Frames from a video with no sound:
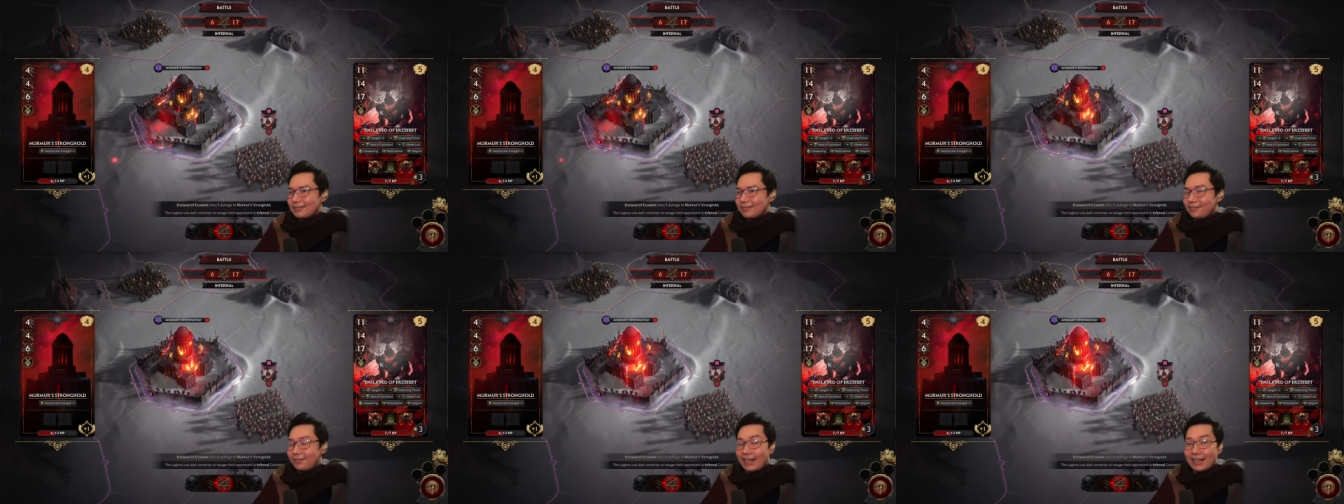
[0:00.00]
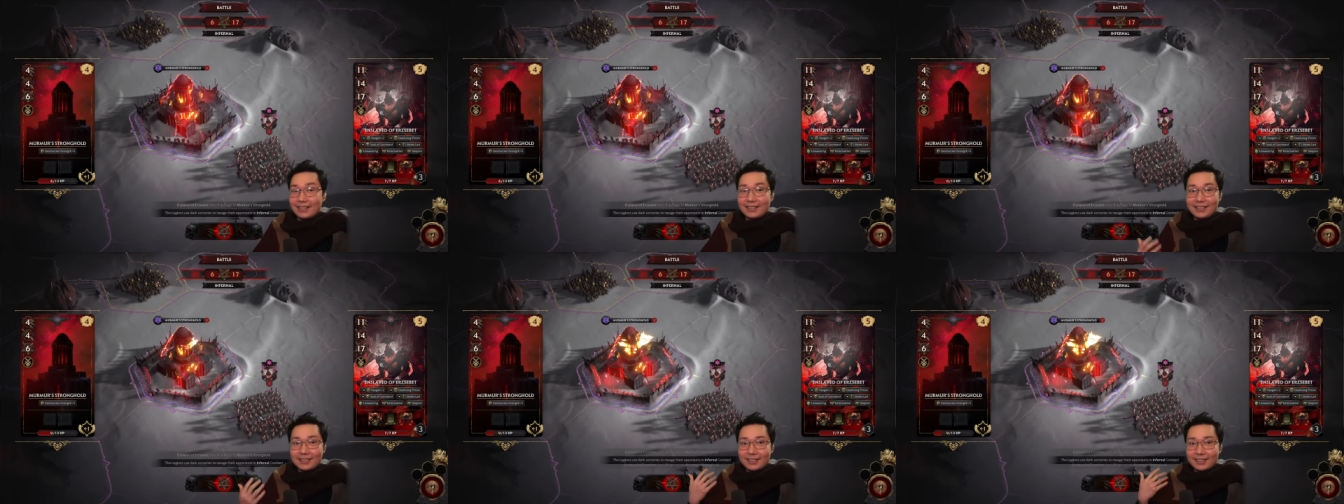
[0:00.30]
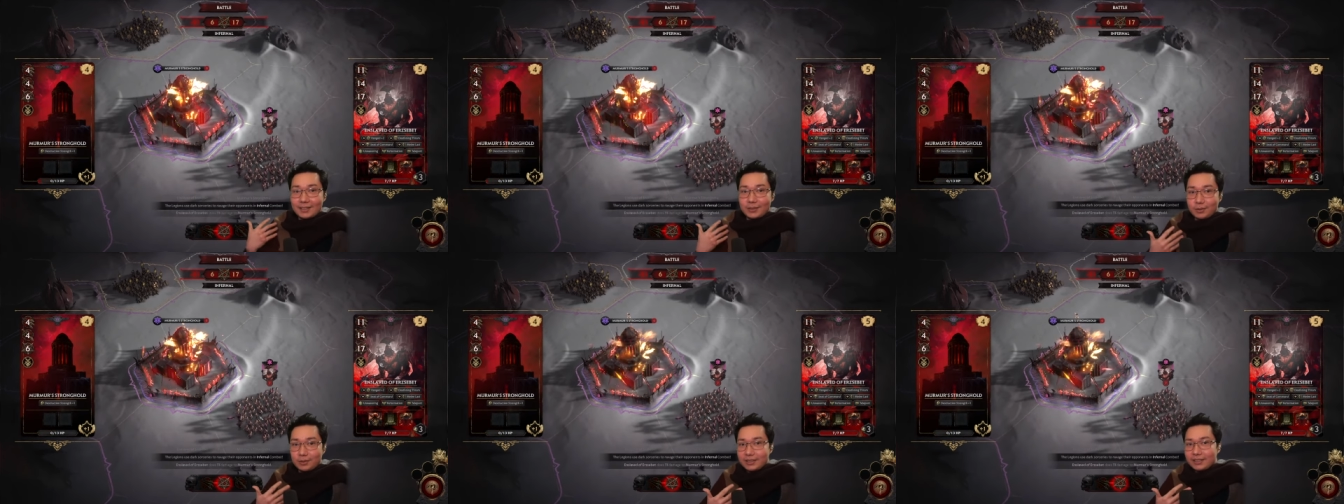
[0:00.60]

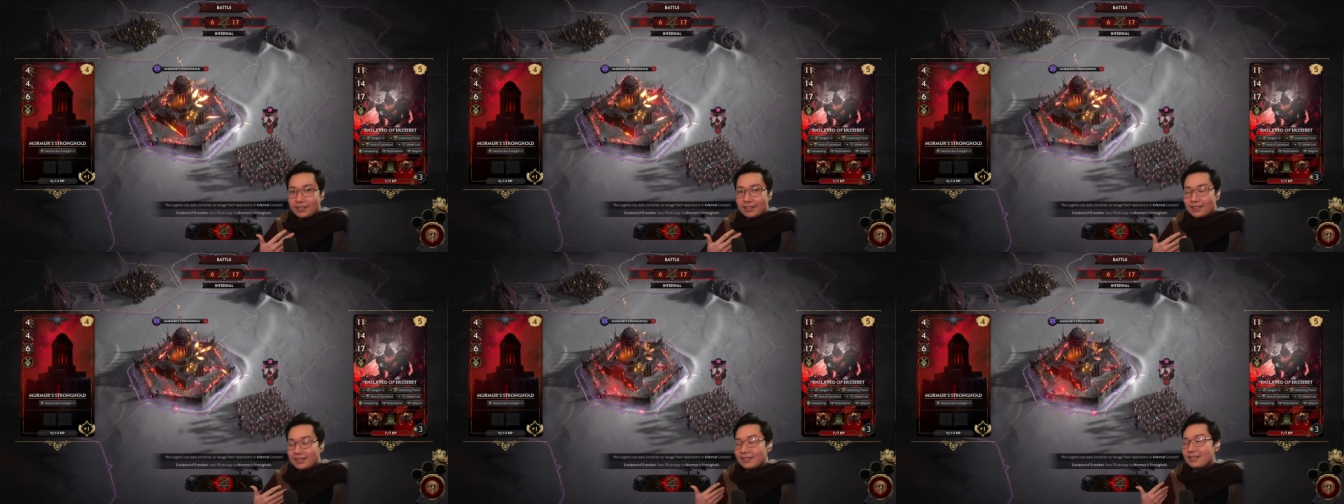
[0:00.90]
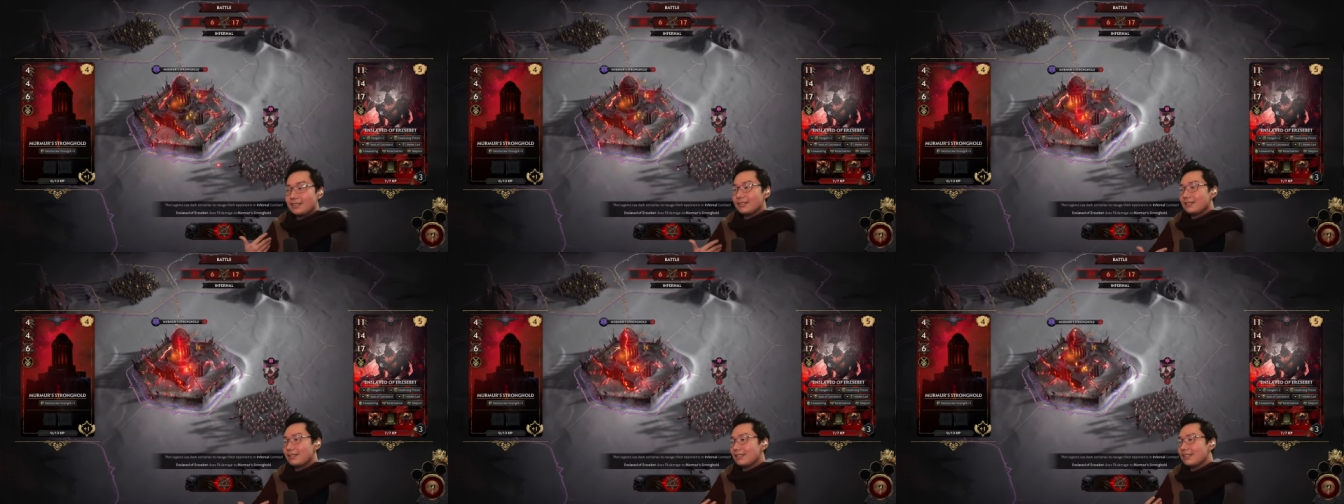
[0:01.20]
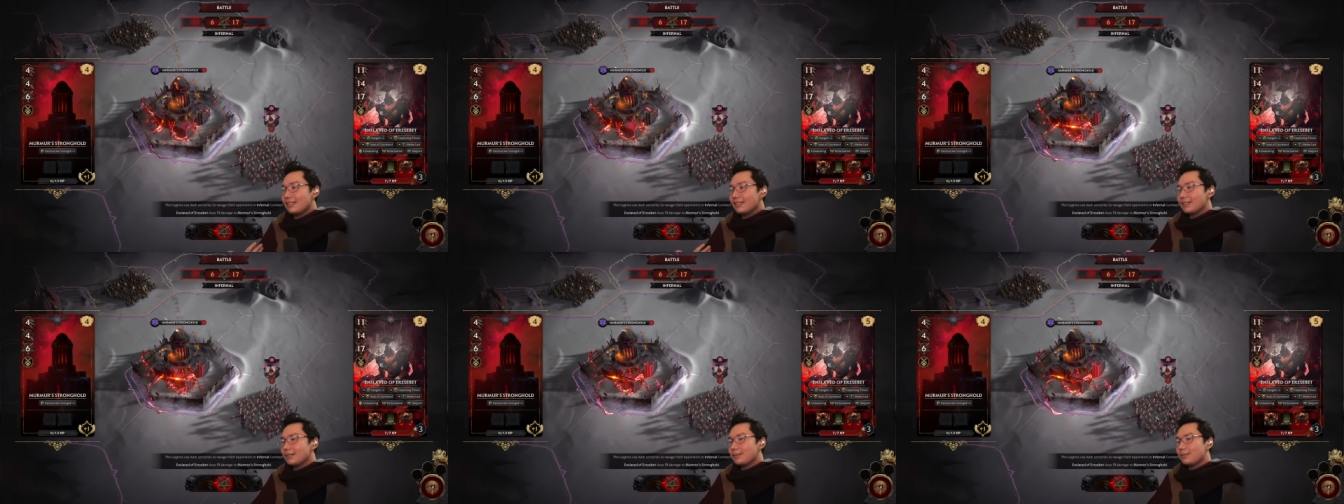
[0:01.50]
Fantasy world. Yeah.
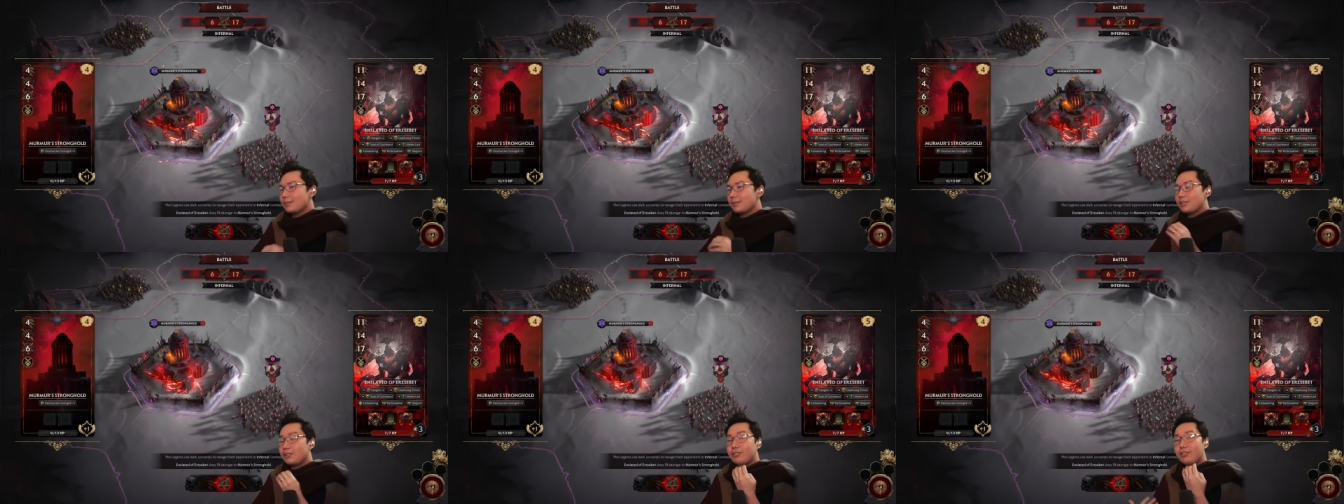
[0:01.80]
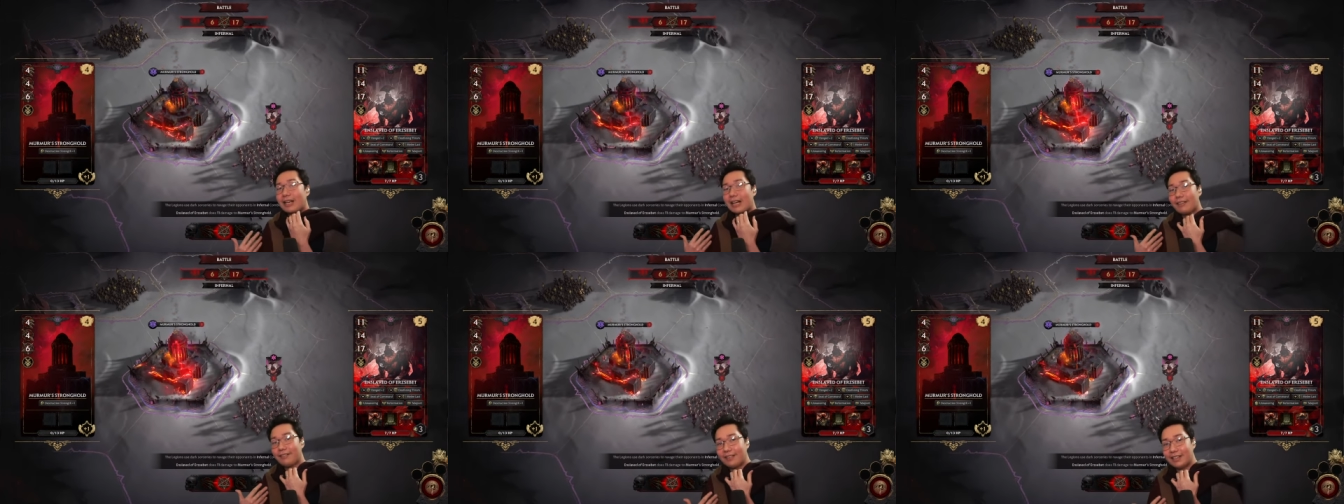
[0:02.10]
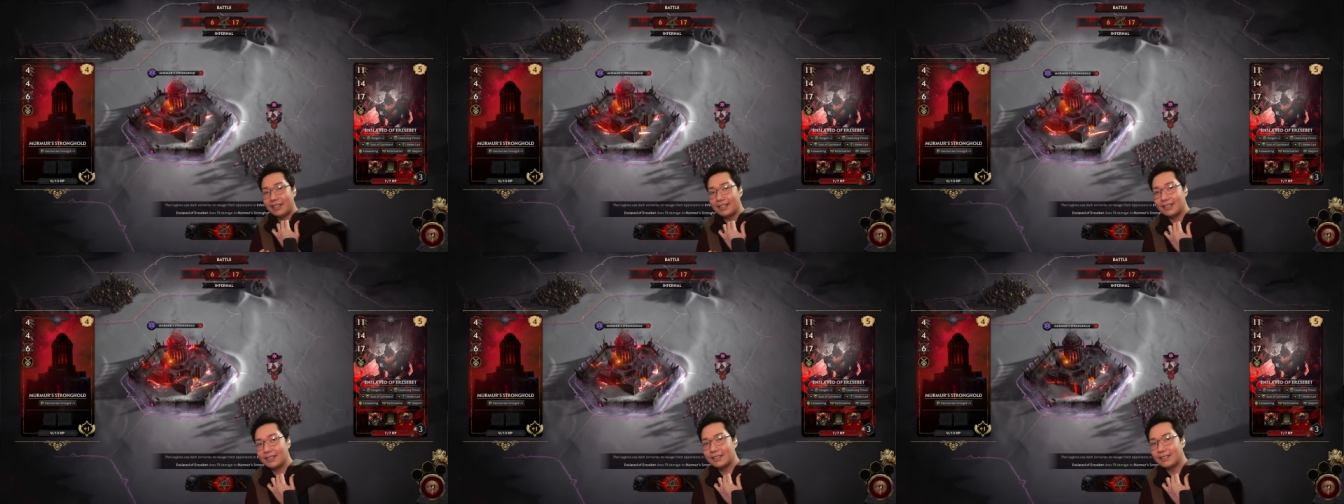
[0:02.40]

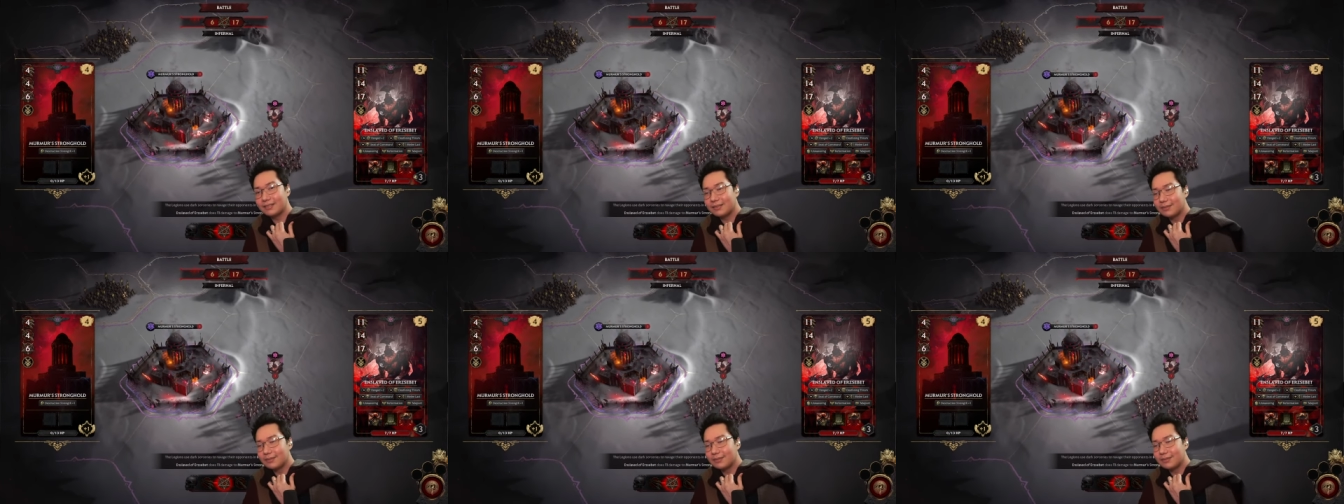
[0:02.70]
Traveling.